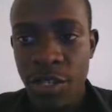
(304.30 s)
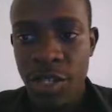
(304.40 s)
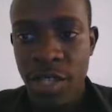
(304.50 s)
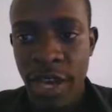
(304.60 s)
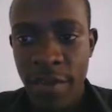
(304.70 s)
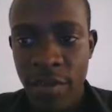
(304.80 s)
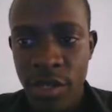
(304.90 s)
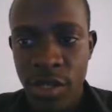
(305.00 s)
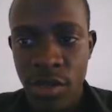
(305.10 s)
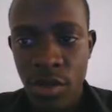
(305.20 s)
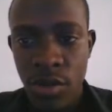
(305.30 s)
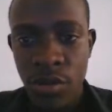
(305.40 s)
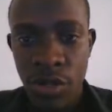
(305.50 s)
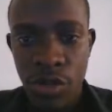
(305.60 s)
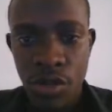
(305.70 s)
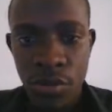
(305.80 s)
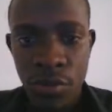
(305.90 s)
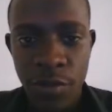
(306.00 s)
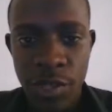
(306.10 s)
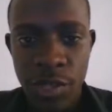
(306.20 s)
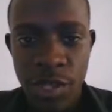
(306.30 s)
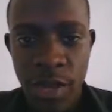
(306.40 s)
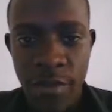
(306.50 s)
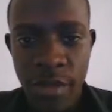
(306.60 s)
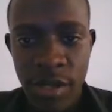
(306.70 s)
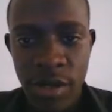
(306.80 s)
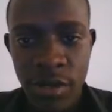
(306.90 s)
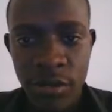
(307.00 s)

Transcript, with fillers: these types. to Remove these types.